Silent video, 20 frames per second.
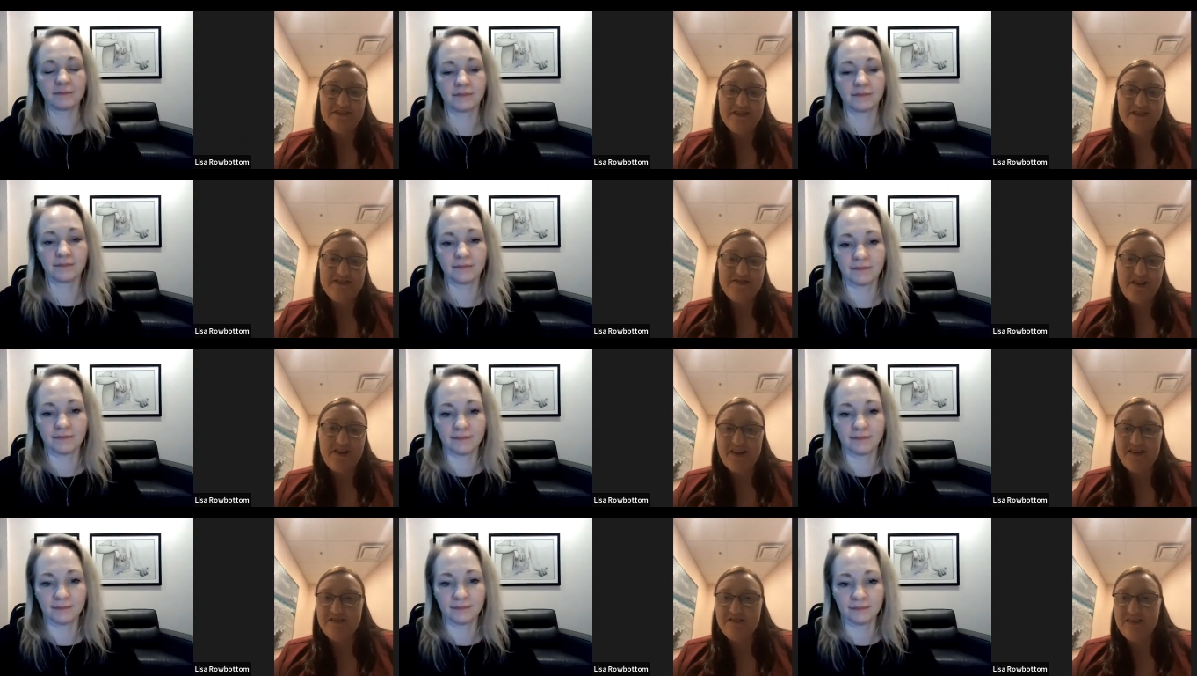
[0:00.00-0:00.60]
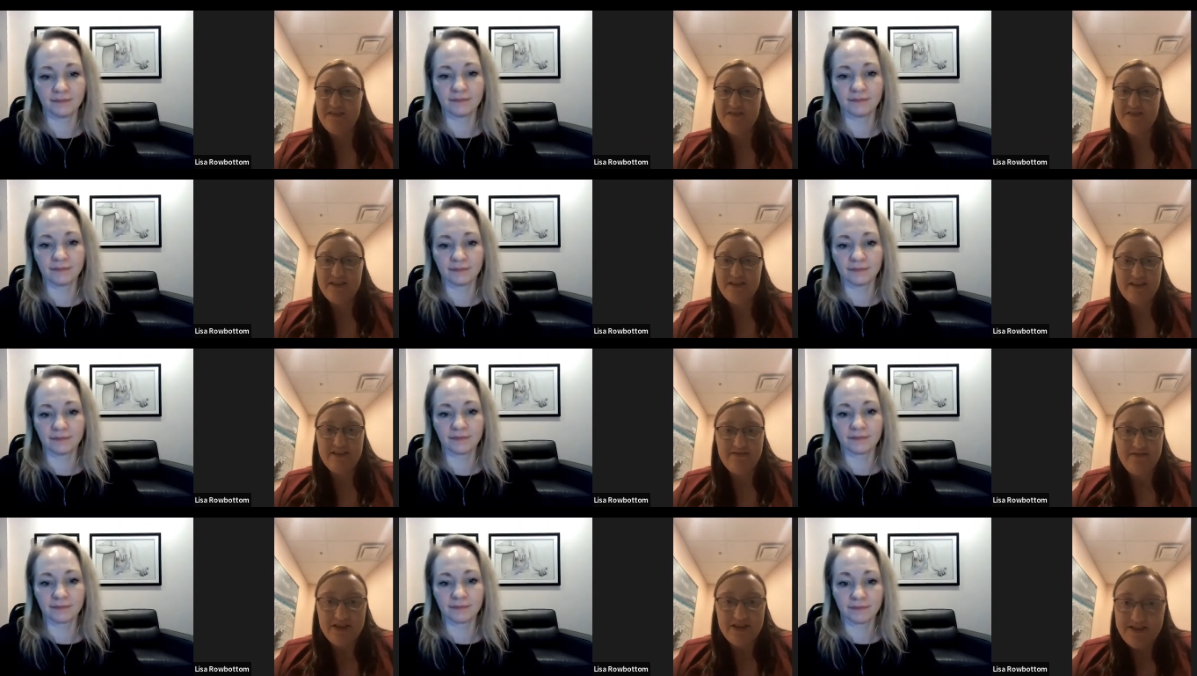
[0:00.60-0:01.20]
Speaker 1: first of all i don't have
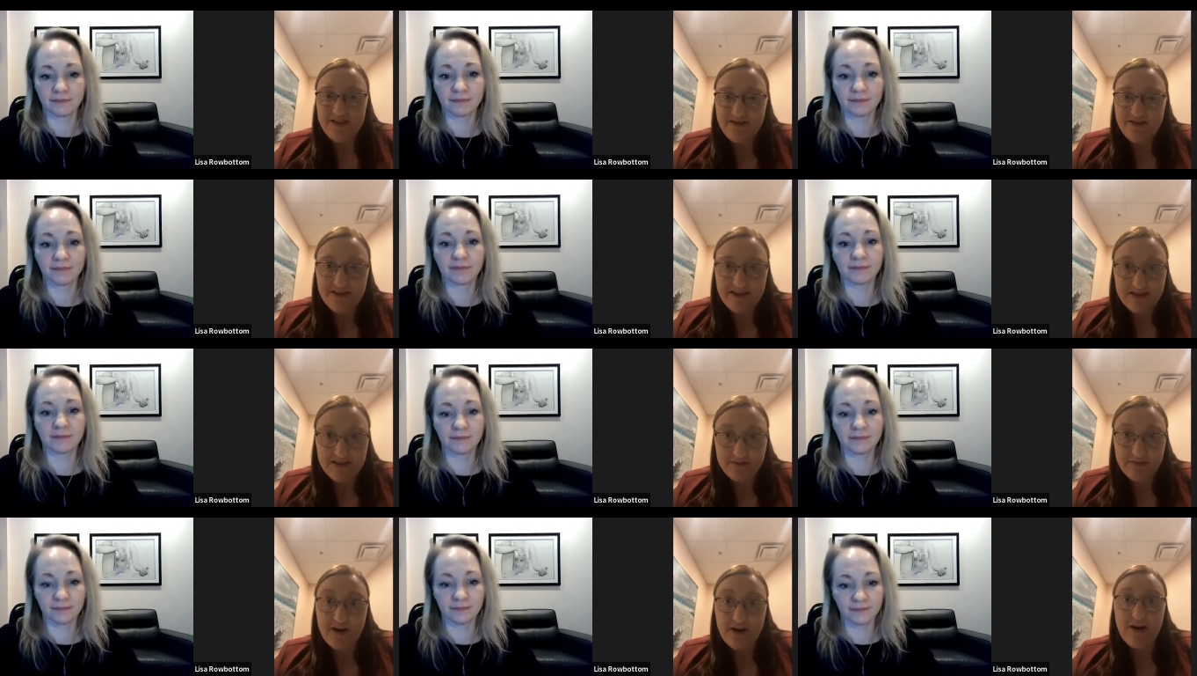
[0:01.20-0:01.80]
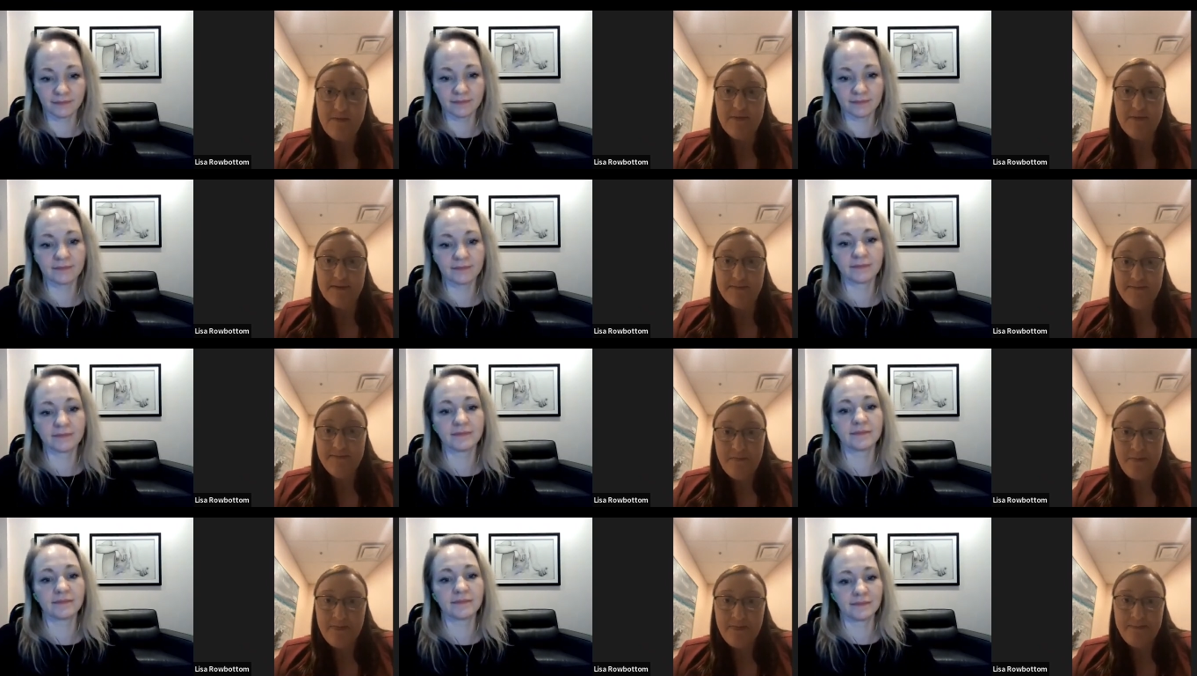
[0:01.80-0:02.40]
to convince you there's a
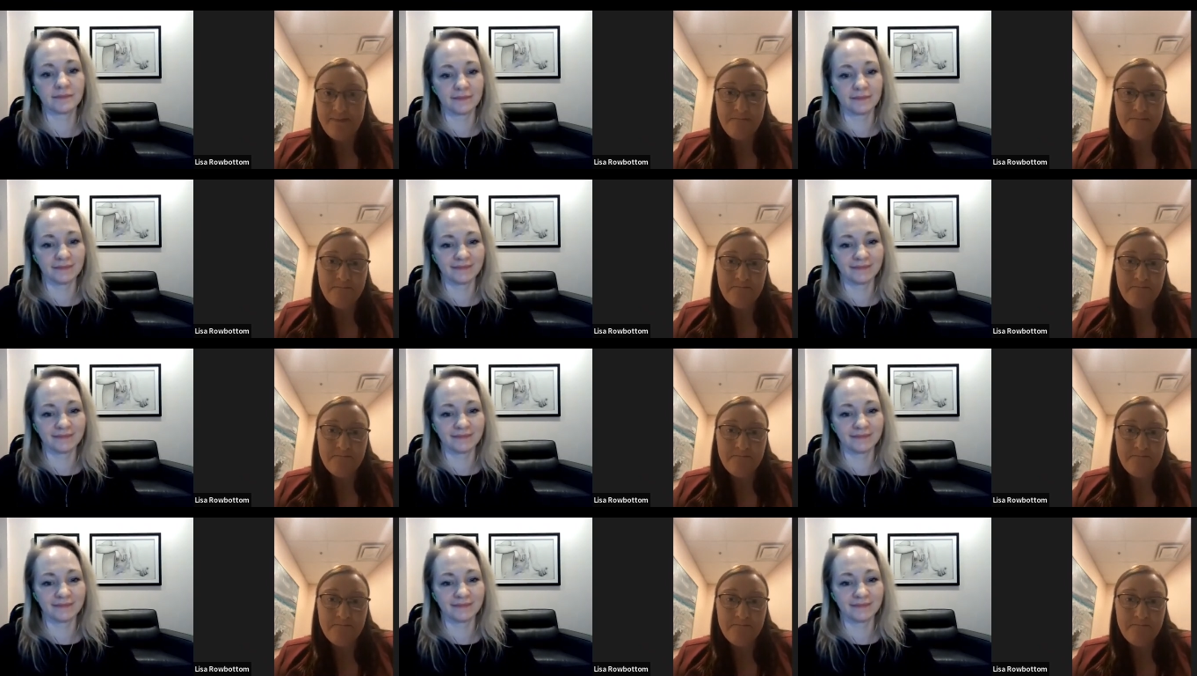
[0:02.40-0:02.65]
problem